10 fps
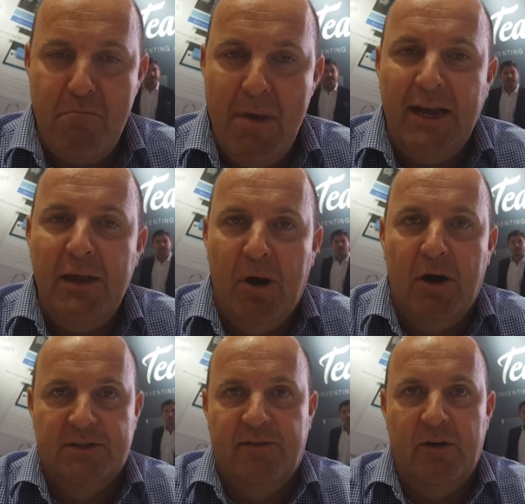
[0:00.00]
many
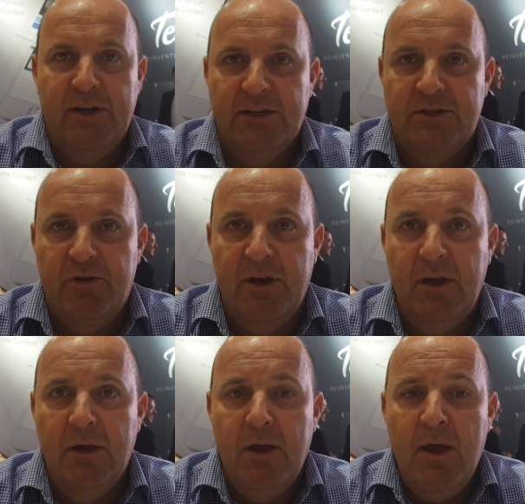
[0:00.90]
parts of our industry
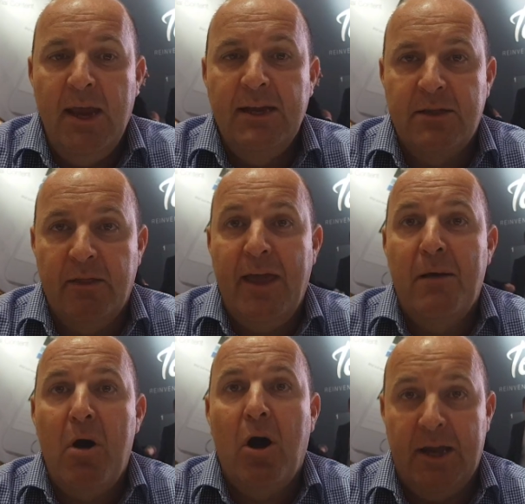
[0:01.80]
is that they
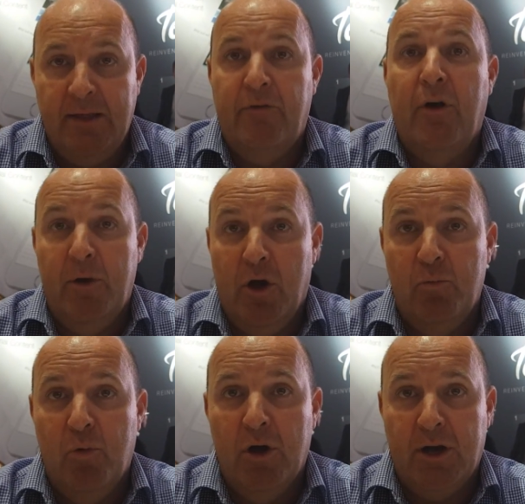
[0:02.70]
are marking their own
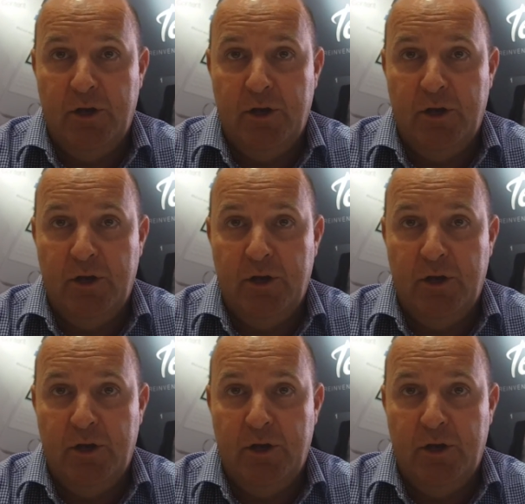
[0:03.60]
homework.